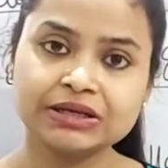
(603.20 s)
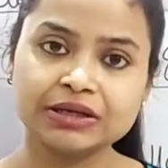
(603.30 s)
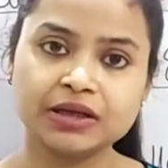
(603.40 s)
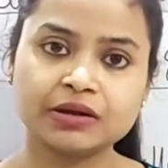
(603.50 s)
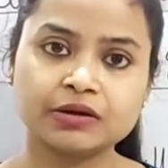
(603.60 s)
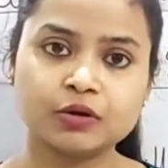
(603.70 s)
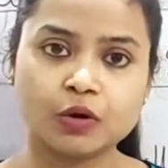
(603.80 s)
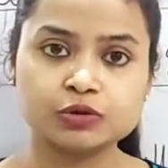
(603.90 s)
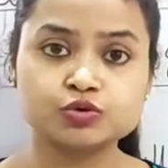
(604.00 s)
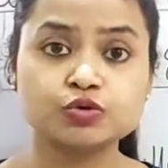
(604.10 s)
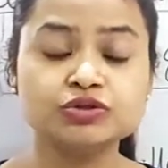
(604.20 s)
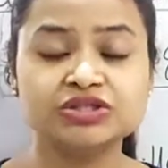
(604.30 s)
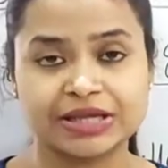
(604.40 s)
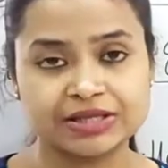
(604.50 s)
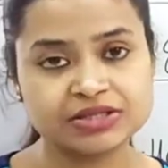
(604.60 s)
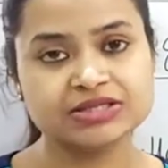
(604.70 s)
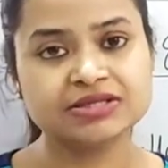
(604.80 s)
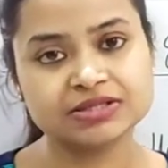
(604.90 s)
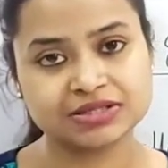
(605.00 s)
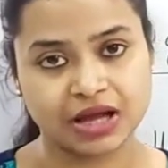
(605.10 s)
indicator also changes
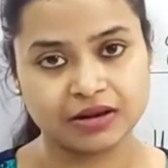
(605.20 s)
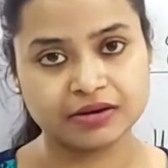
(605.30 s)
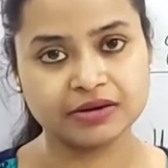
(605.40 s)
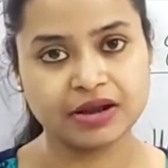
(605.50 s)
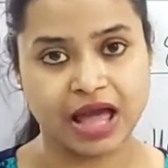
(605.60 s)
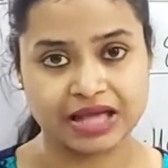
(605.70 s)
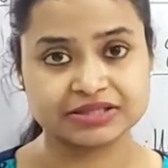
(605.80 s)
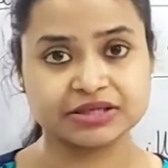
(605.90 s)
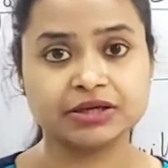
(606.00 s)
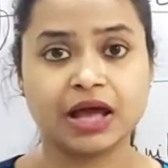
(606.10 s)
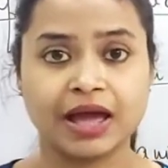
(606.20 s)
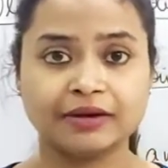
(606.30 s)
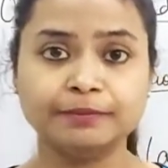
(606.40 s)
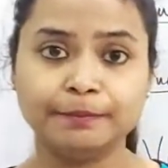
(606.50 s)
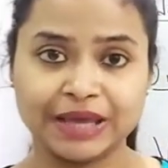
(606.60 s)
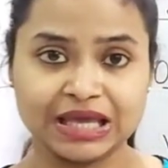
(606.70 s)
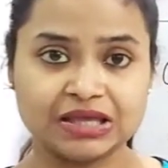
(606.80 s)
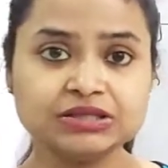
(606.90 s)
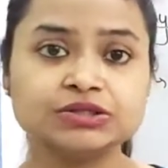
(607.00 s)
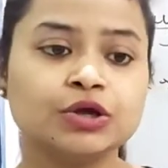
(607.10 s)
its color in acid and
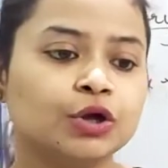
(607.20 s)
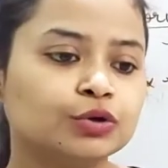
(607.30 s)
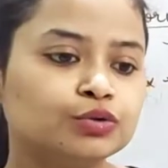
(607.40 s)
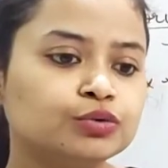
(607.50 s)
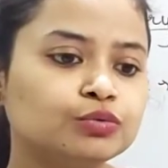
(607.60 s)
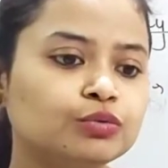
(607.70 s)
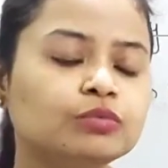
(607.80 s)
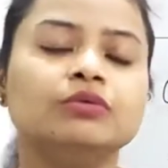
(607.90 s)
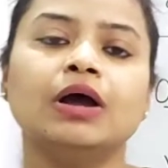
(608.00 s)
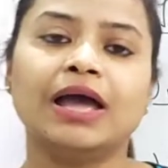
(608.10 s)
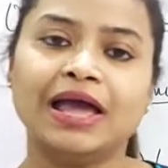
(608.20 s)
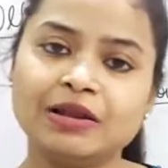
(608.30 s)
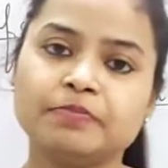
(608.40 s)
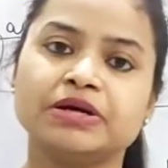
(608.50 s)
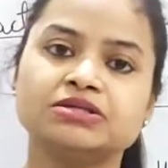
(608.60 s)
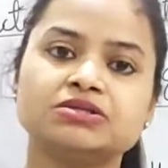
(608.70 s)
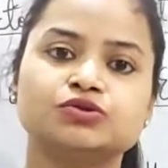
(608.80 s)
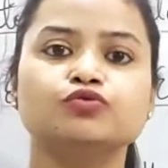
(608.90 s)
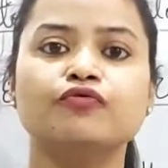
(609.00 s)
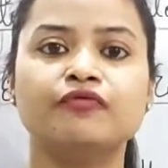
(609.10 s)
base to help us
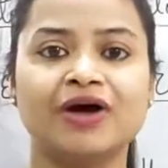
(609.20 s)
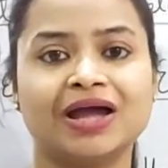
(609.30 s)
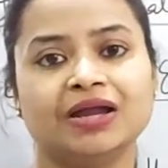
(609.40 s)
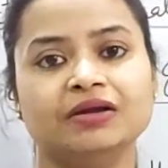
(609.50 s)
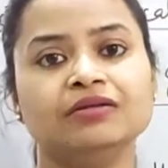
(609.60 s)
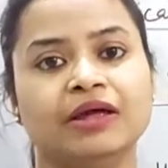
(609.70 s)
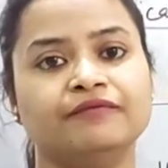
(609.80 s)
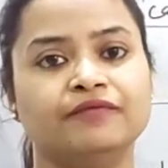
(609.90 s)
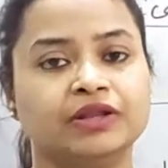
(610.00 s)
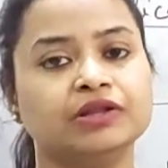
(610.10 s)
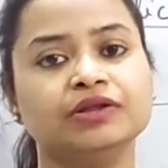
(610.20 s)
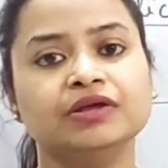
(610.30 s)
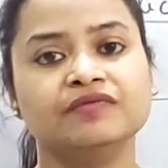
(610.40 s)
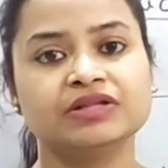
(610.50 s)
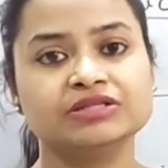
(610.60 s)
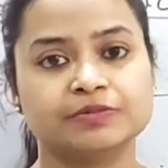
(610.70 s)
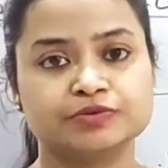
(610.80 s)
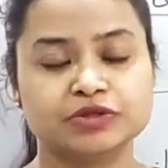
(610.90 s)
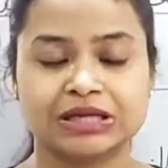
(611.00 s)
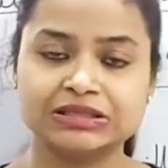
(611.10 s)
to find that whether the given
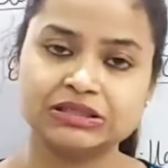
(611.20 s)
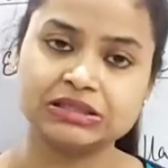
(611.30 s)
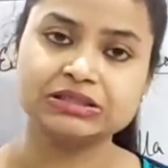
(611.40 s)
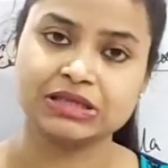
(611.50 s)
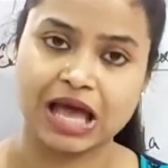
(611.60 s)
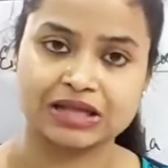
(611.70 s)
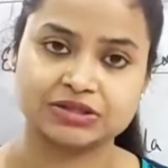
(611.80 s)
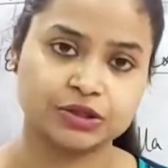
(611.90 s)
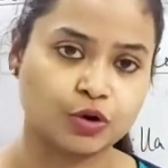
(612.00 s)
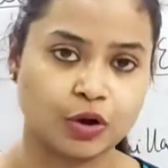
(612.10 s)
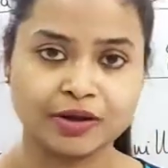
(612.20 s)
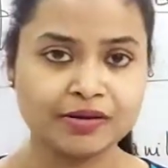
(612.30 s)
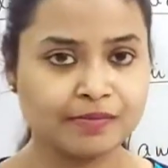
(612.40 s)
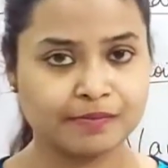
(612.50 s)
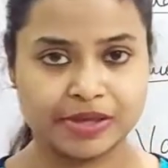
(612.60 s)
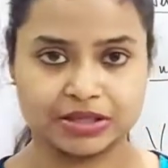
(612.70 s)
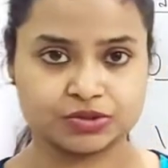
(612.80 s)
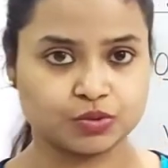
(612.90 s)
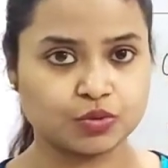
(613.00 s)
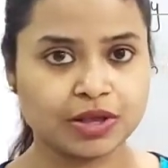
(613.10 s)
substance is acid or a
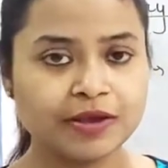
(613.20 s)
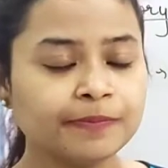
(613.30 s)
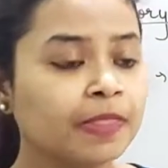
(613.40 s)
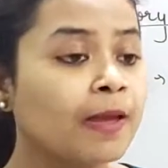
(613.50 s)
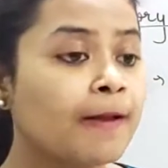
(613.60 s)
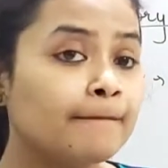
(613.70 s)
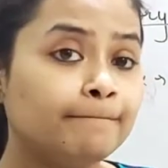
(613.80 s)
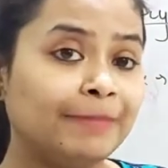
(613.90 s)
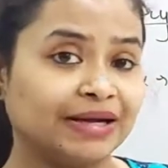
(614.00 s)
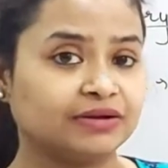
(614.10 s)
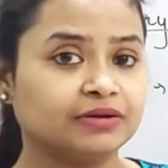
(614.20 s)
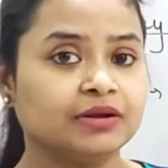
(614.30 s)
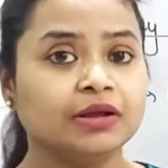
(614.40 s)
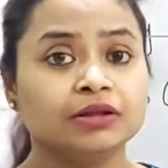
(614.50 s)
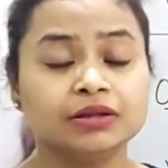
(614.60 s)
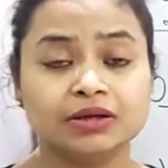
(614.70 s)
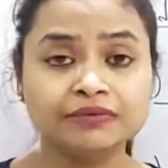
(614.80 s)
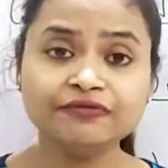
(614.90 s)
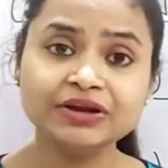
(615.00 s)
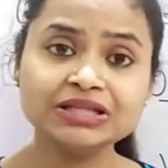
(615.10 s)
base. Okay, but the
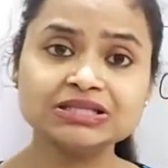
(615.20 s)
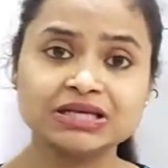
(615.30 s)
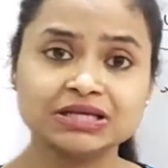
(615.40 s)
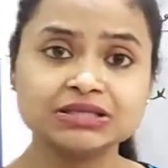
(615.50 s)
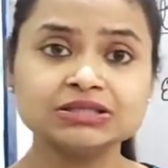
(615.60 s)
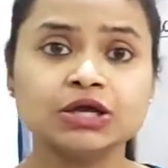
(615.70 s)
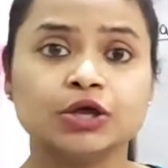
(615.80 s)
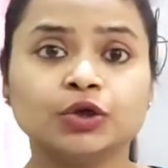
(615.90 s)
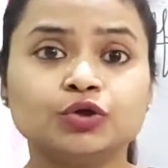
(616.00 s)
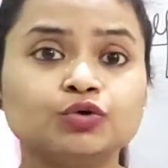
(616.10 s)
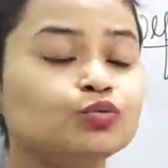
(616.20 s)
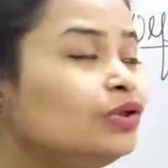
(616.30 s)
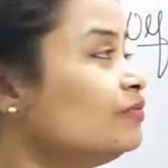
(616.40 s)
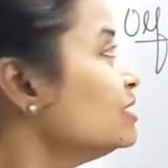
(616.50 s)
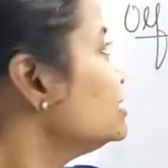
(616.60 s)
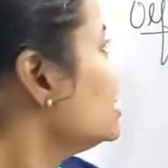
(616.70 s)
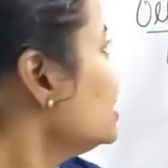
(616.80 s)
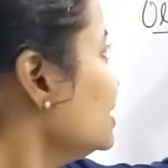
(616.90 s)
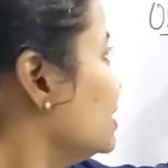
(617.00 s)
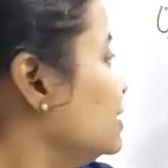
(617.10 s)
difference is
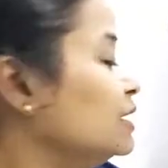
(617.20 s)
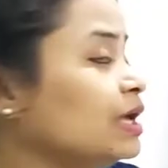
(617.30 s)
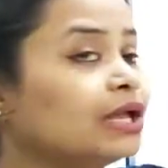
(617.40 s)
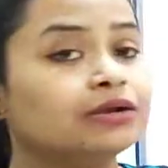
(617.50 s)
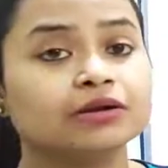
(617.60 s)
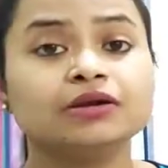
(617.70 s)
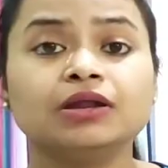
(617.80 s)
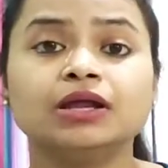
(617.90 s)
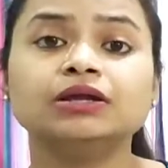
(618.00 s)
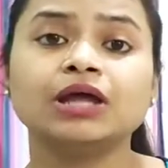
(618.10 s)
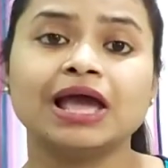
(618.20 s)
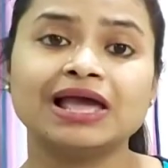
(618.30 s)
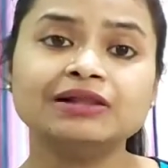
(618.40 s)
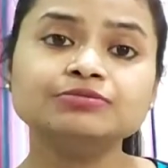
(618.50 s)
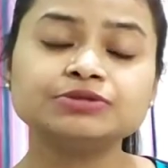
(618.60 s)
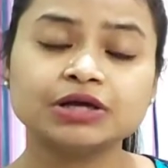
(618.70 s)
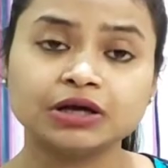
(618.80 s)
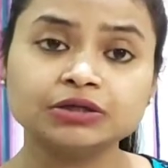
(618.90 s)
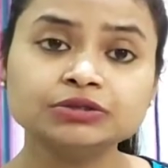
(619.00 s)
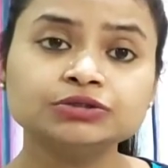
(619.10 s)
universal indicator, it helps
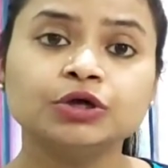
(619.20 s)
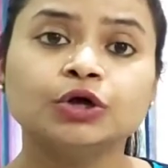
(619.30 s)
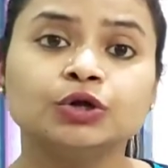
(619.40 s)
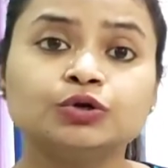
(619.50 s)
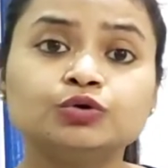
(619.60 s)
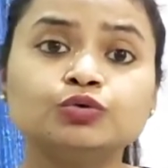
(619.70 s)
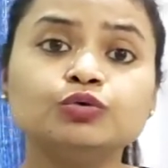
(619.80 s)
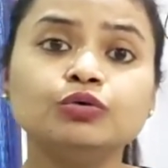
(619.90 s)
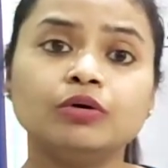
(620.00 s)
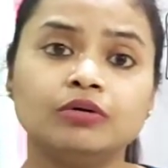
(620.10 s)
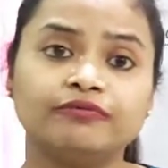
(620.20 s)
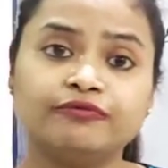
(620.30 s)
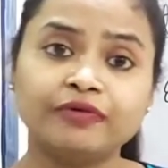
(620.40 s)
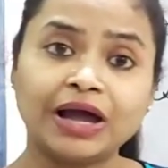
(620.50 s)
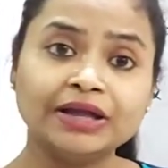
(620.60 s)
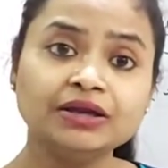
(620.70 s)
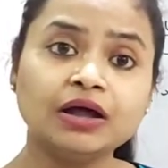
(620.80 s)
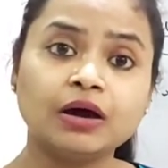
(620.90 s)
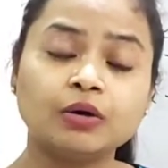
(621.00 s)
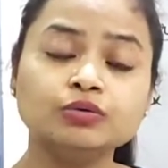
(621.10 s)
us to find
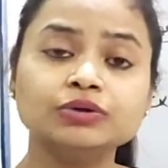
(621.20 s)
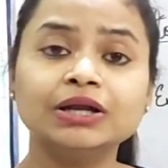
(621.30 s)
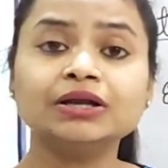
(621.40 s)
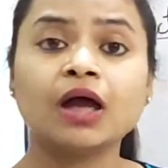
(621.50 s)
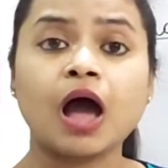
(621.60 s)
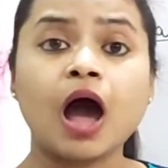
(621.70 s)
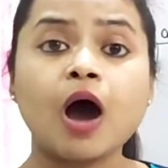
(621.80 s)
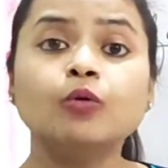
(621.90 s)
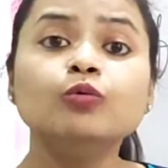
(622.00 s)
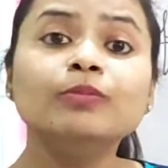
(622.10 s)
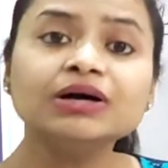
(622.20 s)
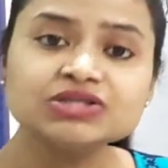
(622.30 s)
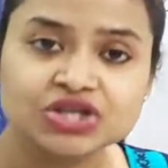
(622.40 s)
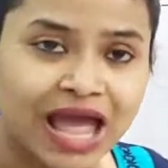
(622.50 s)
out that how much